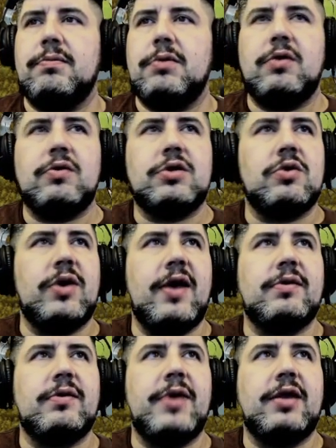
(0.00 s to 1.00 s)
And so we have
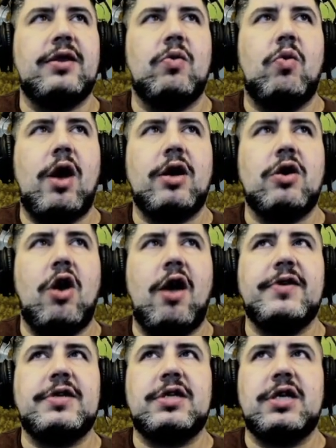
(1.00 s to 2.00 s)
to make the water
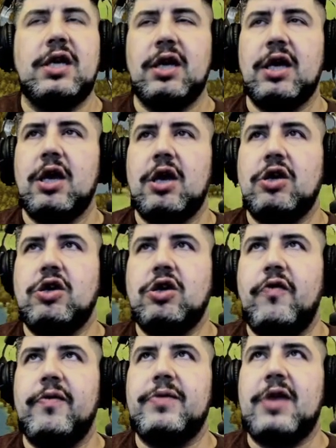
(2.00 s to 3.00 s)
obviously go
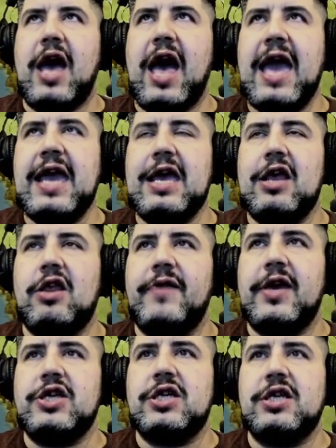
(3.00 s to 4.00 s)
from the high
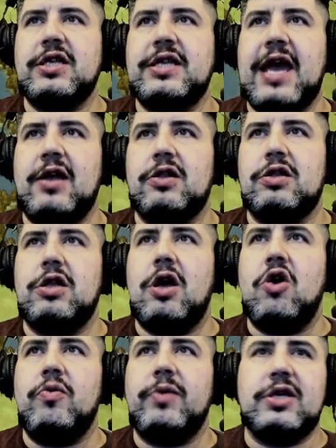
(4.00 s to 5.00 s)
elevation down
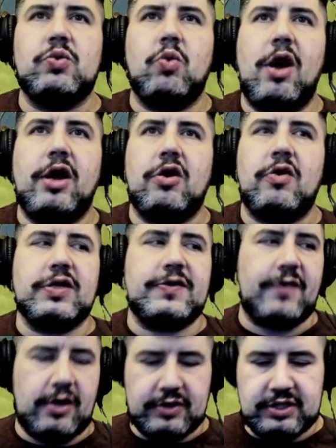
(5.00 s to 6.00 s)
low, because water always
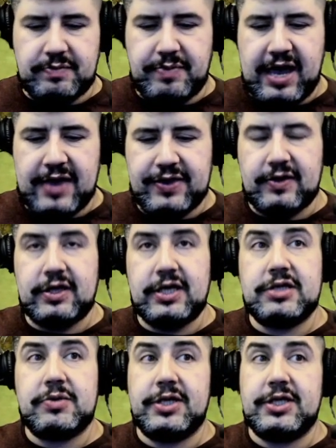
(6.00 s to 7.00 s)
follows the path of
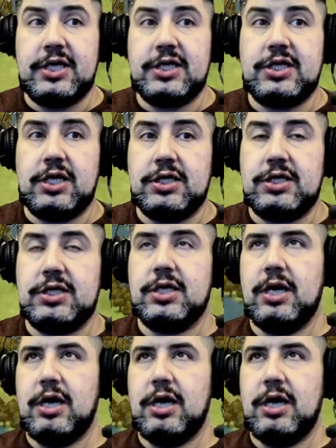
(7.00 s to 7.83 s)
least resistance.